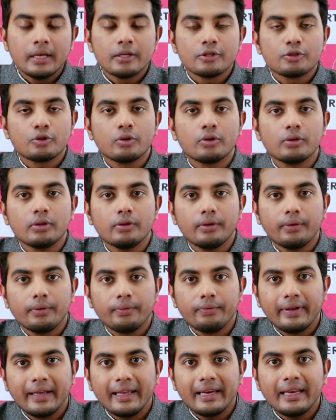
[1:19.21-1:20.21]
So
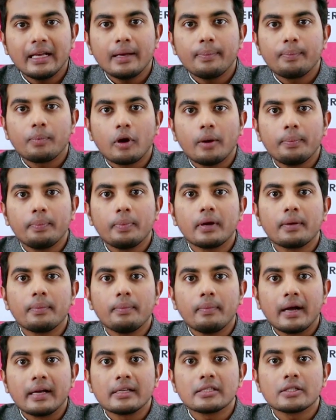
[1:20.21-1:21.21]
wearing a proper
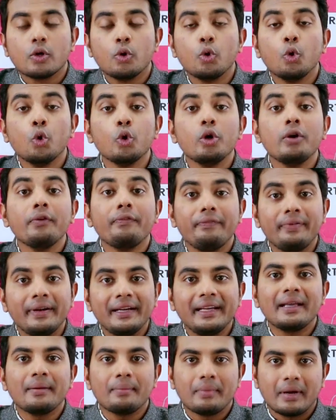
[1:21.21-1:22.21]
mask, good
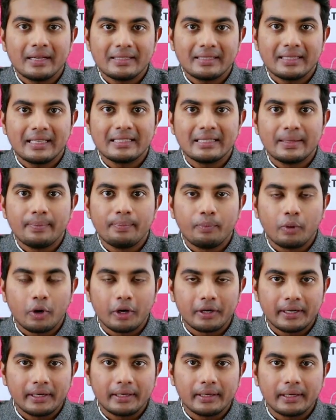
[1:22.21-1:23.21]
fitting mask is
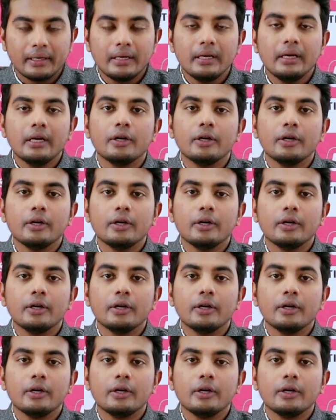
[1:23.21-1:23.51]
important.